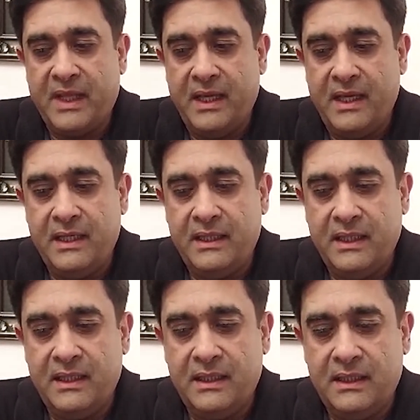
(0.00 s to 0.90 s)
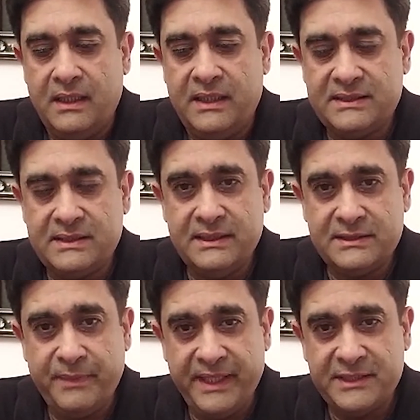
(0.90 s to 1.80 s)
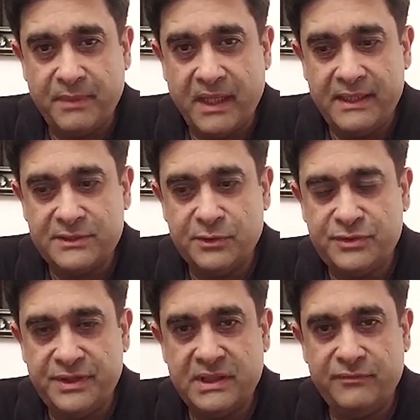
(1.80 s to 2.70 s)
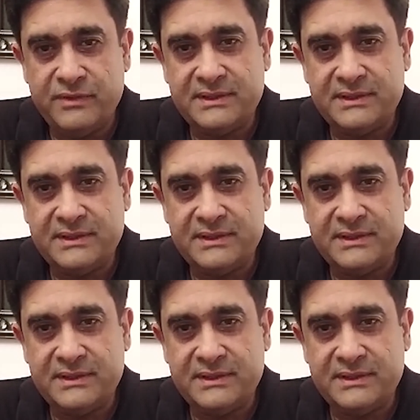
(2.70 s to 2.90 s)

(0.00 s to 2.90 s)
this makes my association with